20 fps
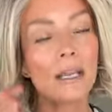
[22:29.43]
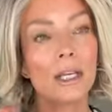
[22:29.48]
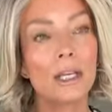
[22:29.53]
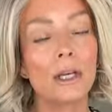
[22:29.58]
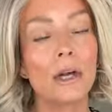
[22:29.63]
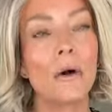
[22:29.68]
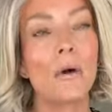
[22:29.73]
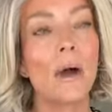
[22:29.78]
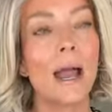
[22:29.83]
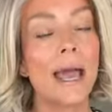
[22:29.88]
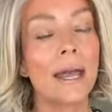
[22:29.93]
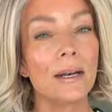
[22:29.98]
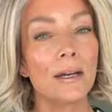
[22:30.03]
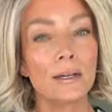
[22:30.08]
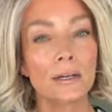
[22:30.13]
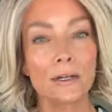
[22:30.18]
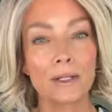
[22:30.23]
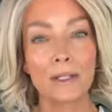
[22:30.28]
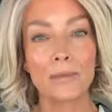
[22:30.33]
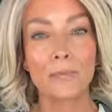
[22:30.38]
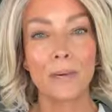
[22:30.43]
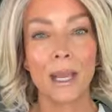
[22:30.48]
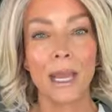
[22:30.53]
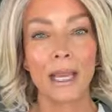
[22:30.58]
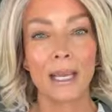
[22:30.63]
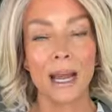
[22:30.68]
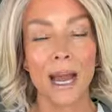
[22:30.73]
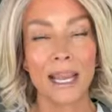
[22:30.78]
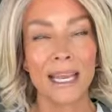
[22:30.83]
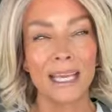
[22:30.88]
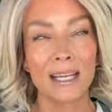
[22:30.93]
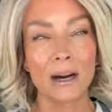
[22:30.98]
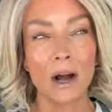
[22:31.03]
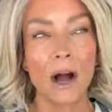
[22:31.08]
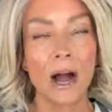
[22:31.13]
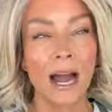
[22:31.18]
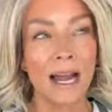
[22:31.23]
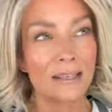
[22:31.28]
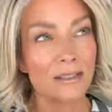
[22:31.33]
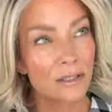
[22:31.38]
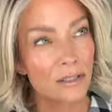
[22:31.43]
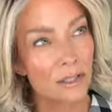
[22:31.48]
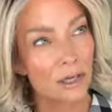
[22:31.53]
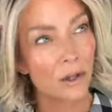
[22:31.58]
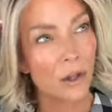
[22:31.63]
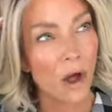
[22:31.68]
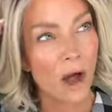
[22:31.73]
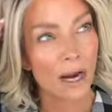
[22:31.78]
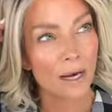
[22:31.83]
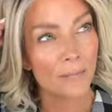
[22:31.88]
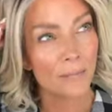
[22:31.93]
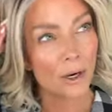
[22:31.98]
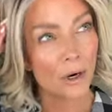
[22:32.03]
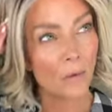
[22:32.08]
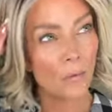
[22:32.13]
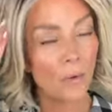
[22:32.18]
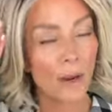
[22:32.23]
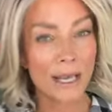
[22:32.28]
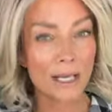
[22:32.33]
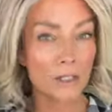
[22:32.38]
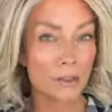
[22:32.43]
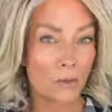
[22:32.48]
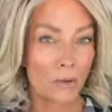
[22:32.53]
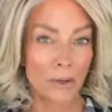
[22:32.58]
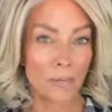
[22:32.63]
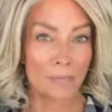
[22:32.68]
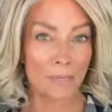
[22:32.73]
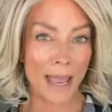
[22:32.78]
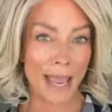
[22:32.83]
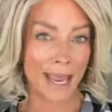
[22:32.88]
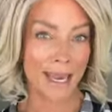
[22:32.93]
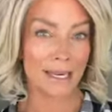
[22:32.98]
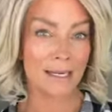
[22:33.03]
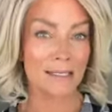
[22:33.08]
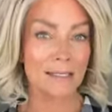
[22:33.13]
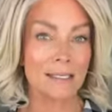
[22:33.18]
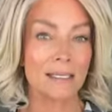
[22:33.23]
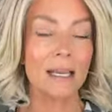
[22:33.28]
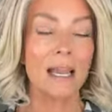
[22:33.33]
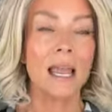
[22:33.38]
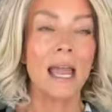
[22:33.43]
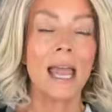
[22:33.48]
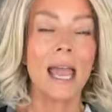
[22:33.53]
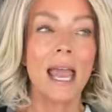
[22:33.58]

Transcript: you know, Editor's Pick, I get asked a lot about wigs with bangs.